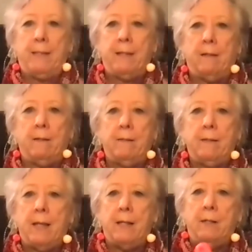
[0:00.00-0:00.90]
cells,
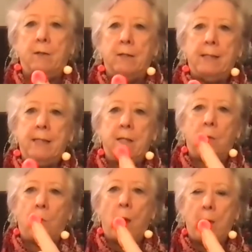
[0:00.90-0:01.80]
and you can see the
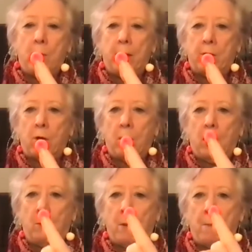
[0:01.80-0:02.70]
white ones are a
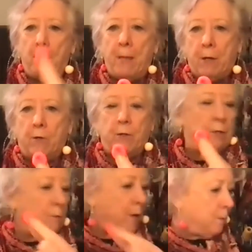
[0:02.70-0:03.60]
little bit bigger than
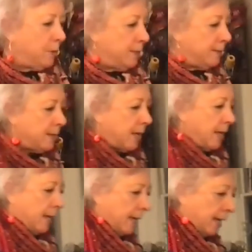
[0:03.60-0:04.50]
the red ones.
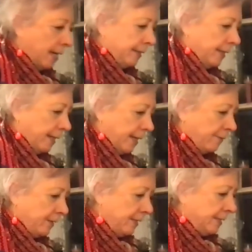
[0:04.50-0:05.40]
And then I
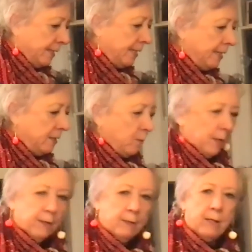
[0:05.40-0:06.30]
have these teeny
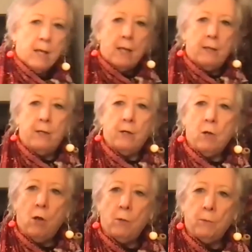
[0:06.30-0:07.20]
ones. They're
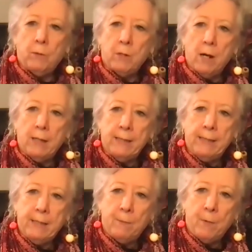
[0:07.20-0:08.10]
called, you can hardly
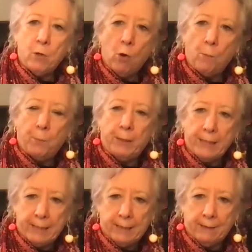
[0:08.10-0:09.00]
see them, they're called
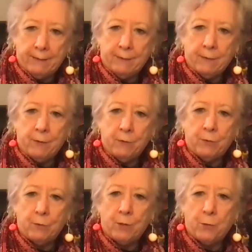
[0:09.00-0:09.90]
platelets. So those
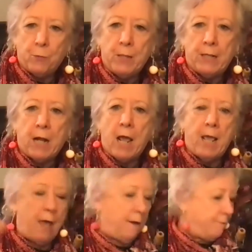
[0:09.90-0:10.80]
are the three that I
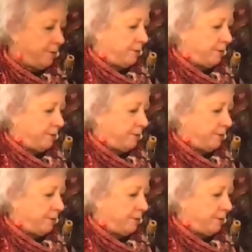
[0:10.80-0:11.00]
have.